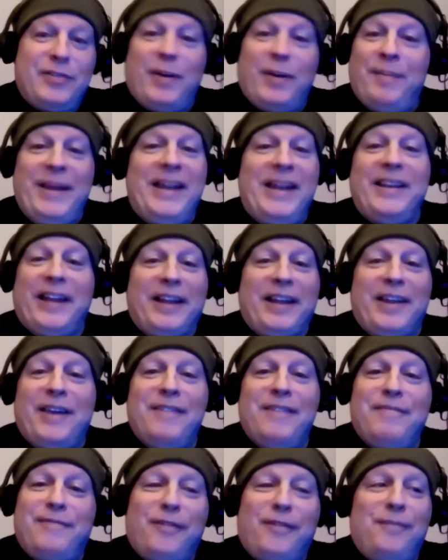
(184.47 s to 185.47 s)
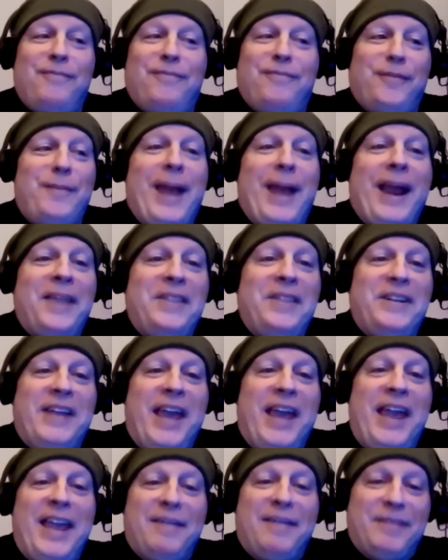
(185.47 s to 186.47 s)
I mean, like for, for back in the
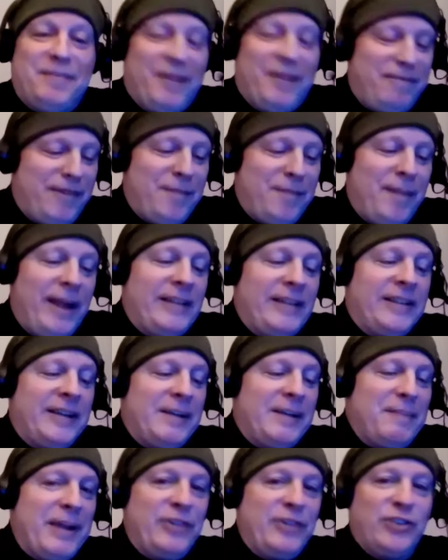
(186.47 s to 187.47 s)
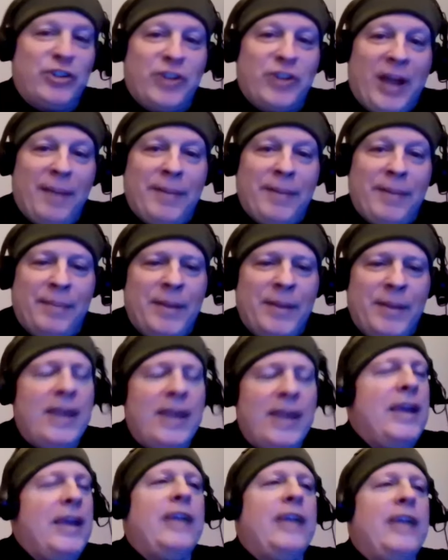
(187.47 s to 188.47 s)
day, I mean, my friend Mike did an amazing job of them.
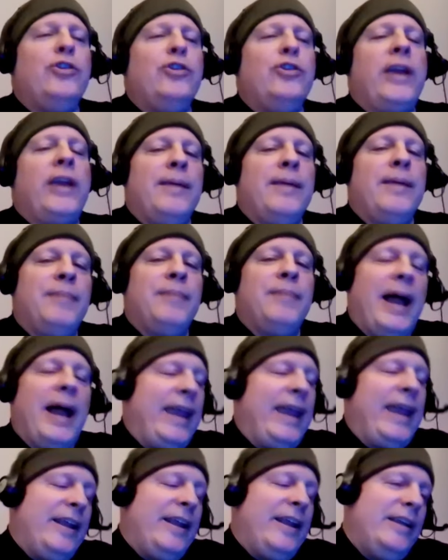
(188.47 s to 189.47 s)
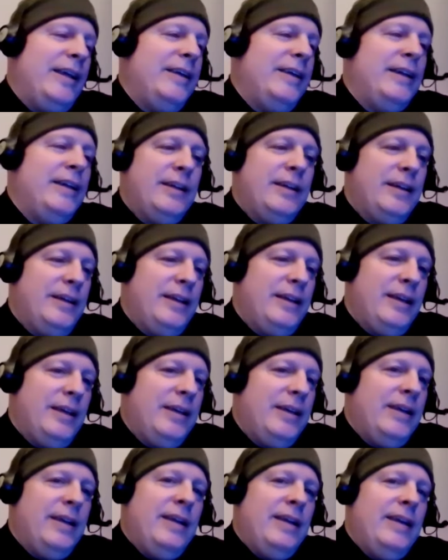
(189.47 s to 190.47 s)
It took him, I can't, uh,
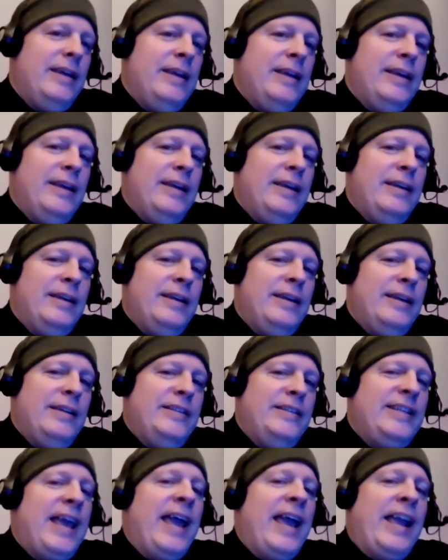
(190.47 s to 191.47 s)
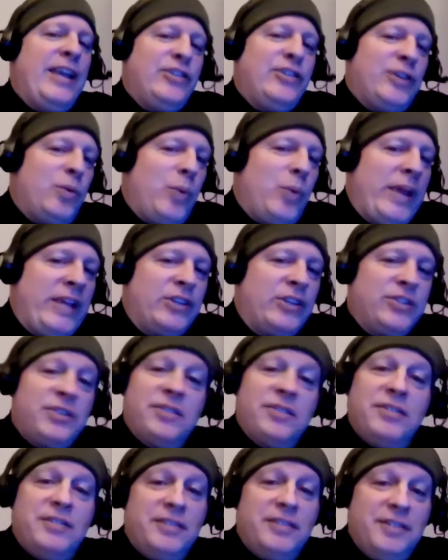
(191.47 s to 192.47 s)
days and
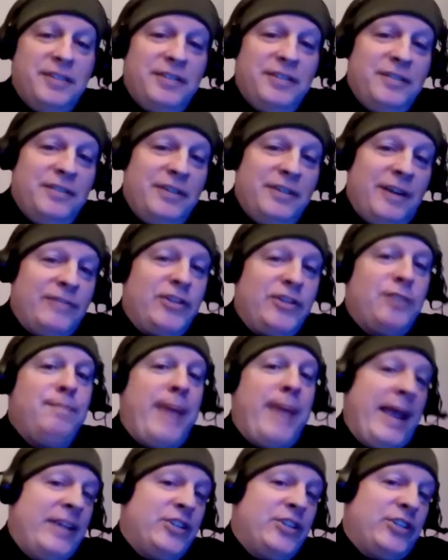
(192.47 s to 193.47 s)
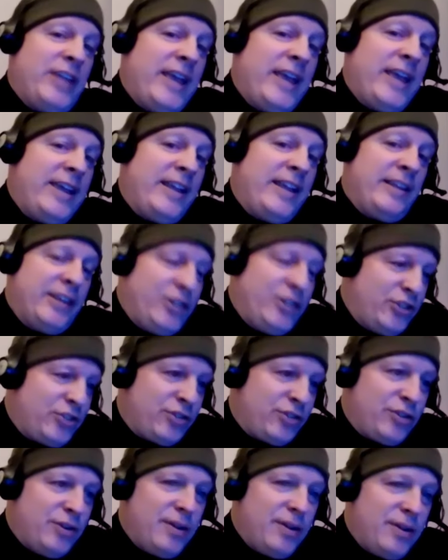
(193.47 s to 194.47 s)
weeks of just painstakingly
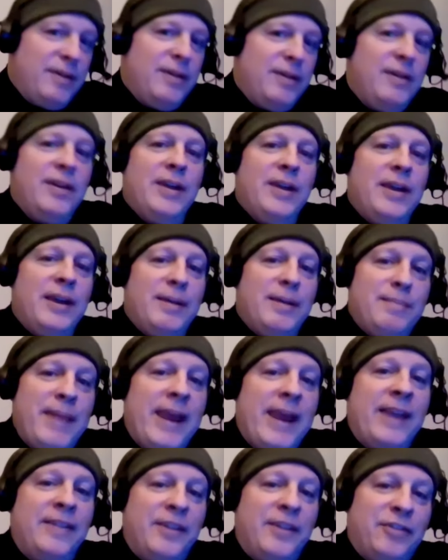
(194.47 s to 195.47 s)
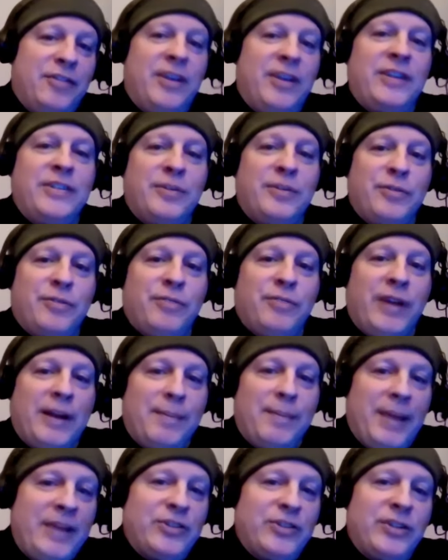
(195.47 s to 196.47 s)
just making these things. It was
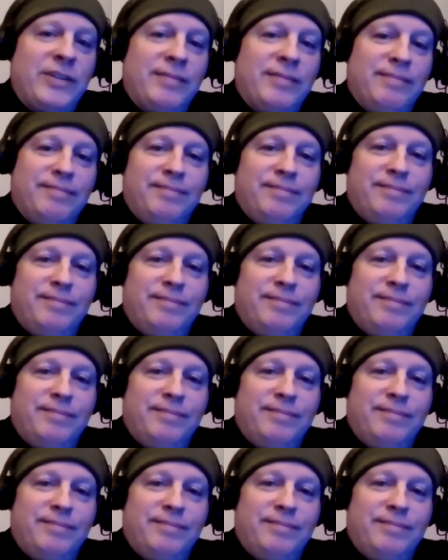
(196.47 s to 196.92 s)
freaking amazing.